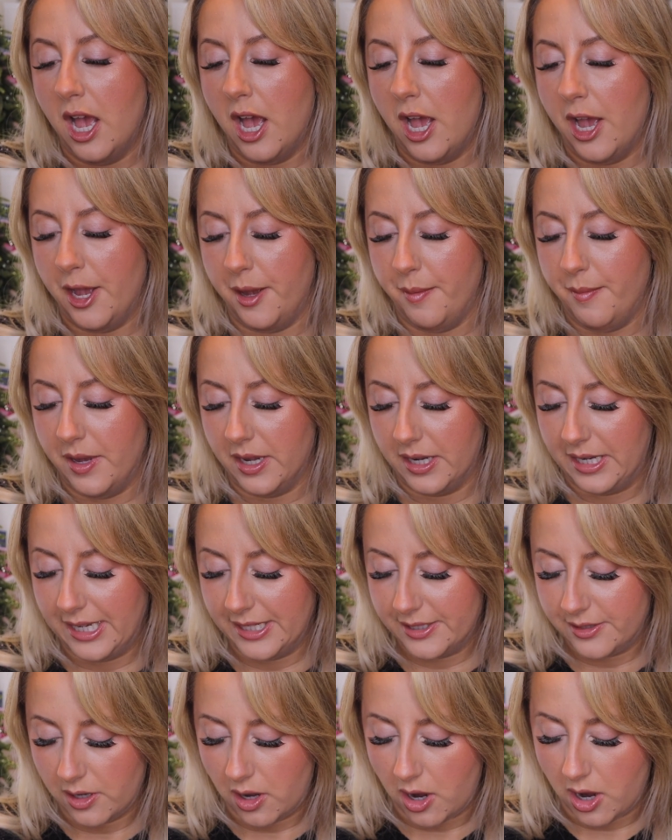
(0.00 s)

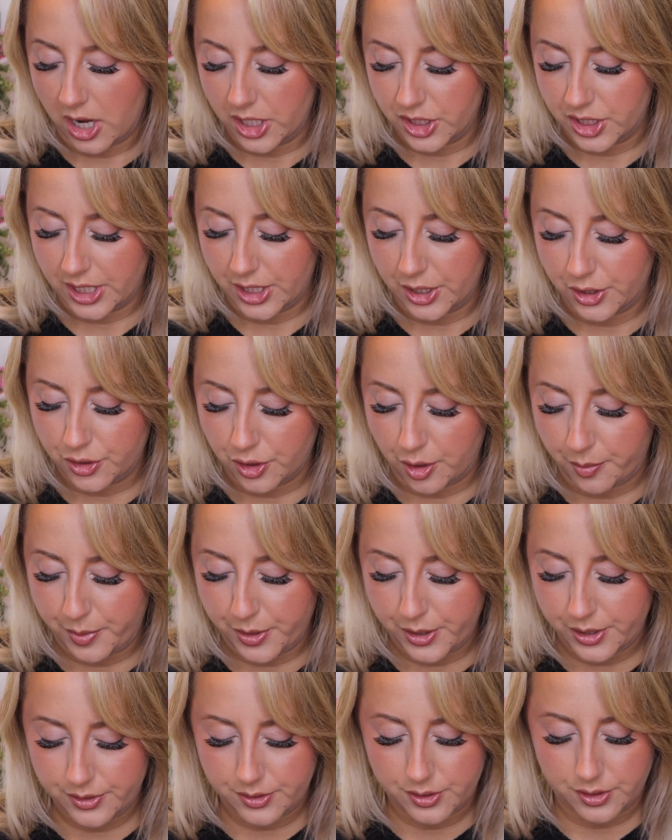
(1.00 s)
glitter eyeshadow
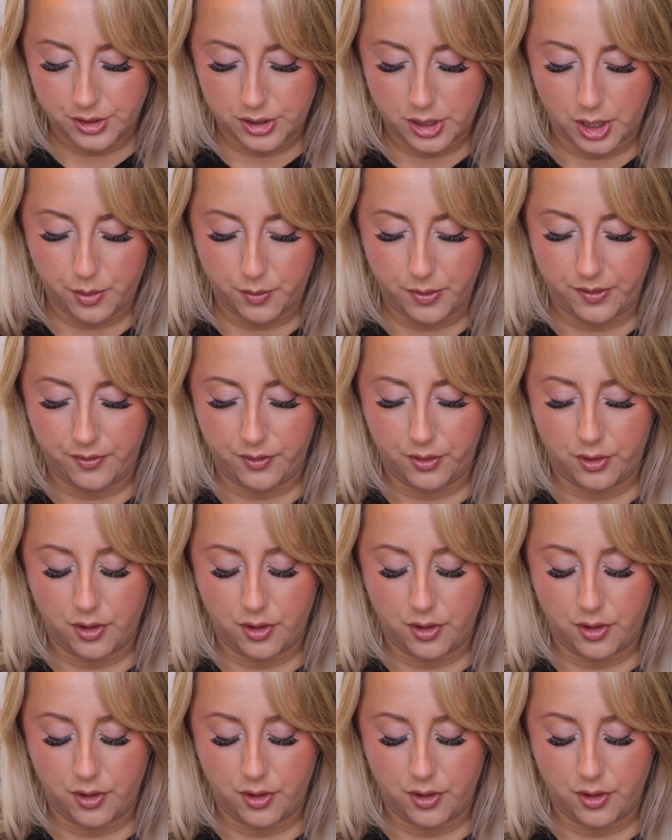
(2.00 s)
toppers. So we've